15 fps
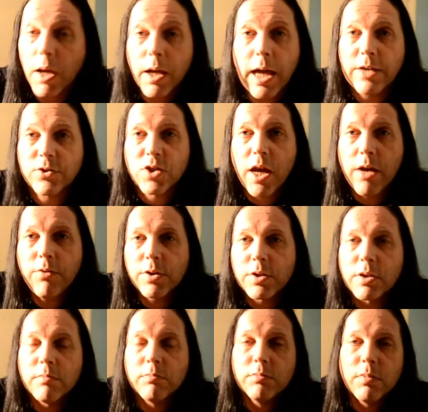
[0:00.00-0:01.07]
Has
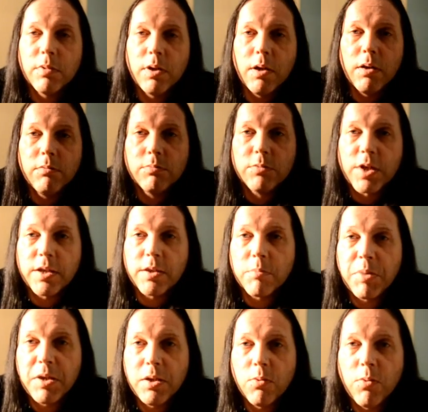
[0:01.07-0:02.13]
character. Yeah, take
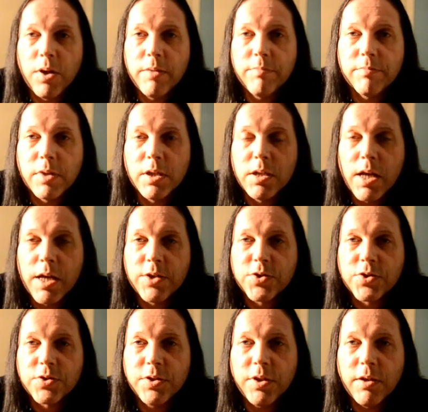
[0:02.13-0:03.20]
the peat away, it
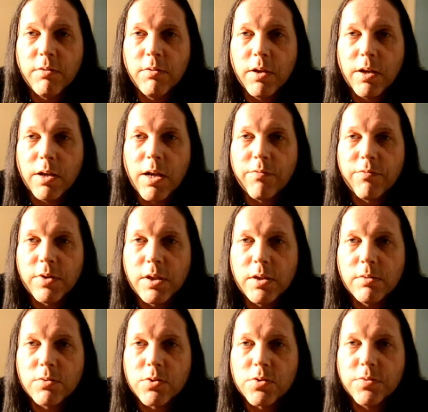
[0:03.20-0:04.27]
has, a lovely
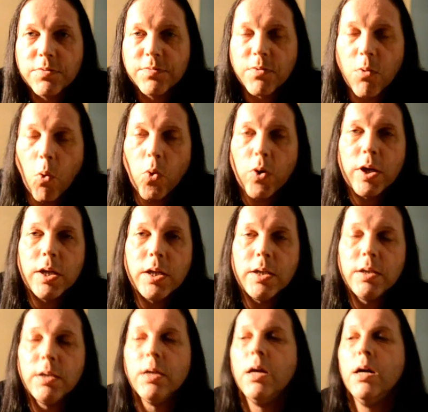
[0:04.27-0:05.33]
sort of
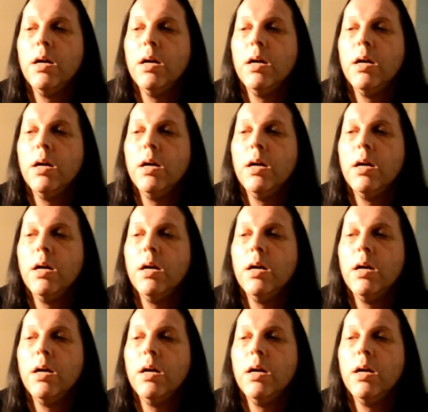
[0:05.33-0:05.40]
oily,